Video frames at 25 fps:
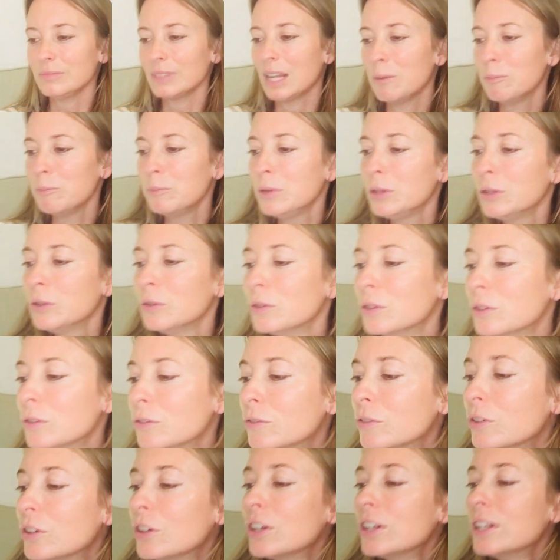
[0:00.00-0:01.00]

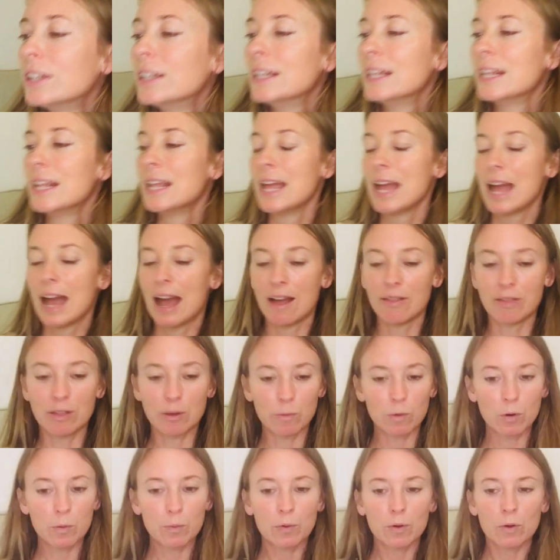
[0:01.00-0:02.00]
Beautiful. And then
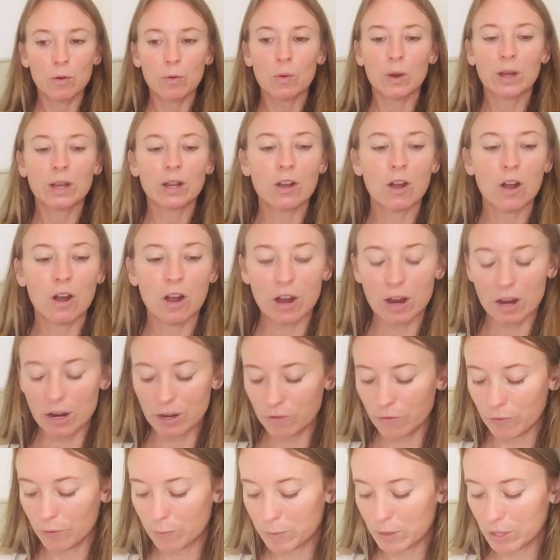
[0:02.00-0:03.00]
we'll pull one card
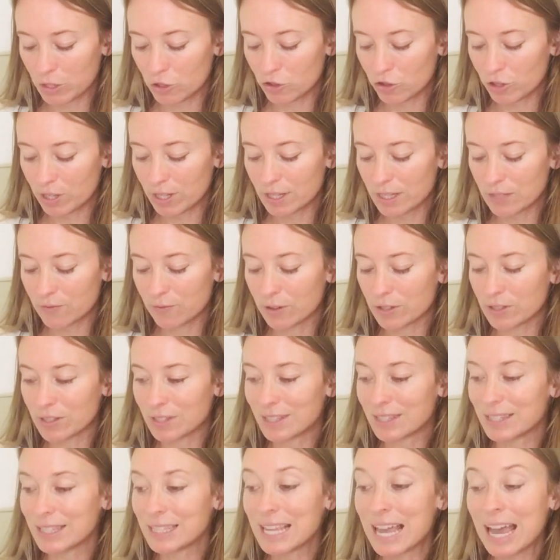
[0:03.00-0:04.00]
from the Dreams for
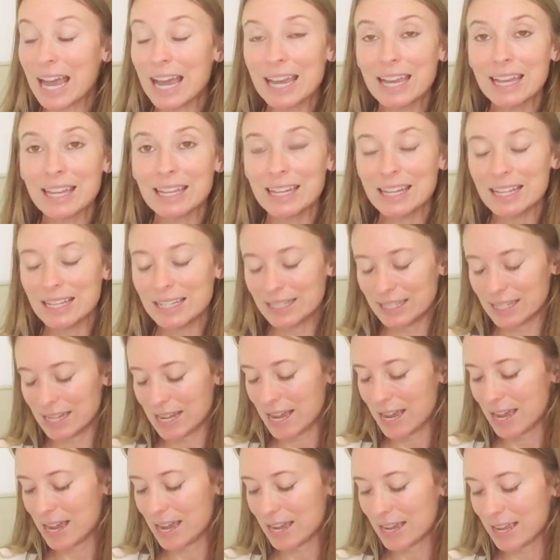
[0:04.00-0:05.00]
Society
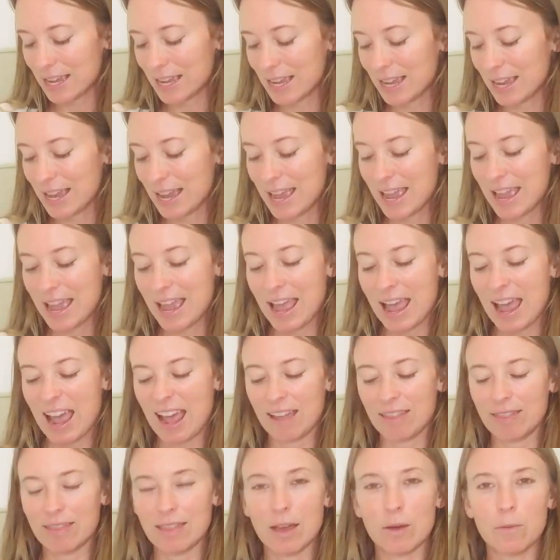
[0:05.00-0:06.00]
deck,
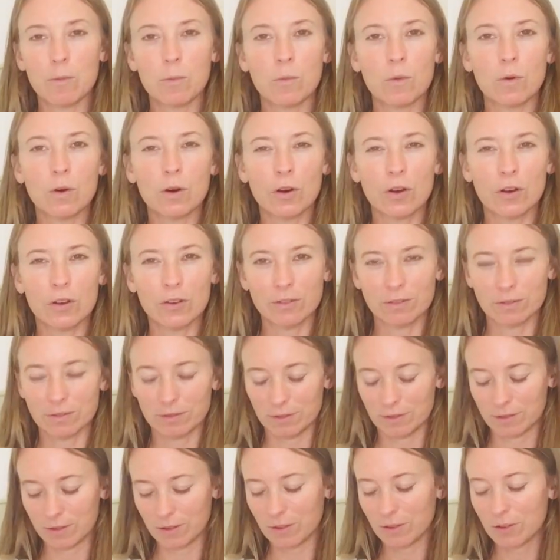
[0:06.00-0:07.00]
and then we'll
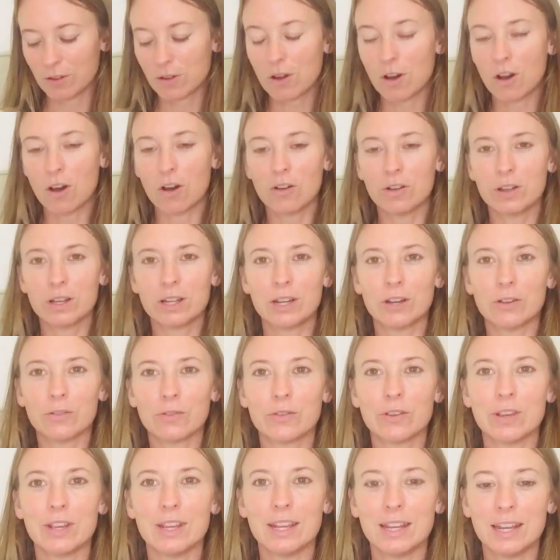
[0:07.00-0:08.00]
call it a
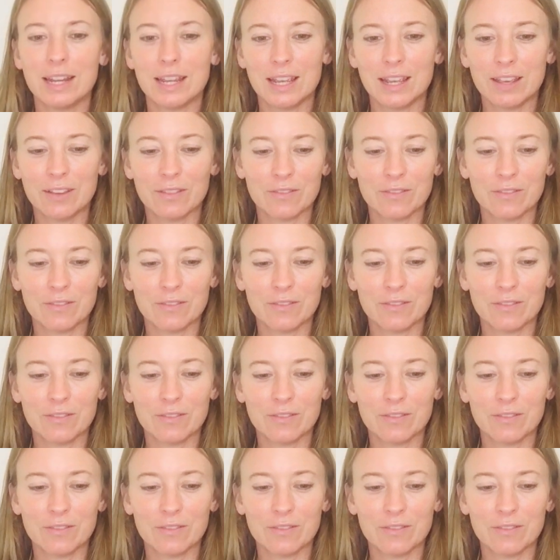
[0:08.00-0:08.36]
reading.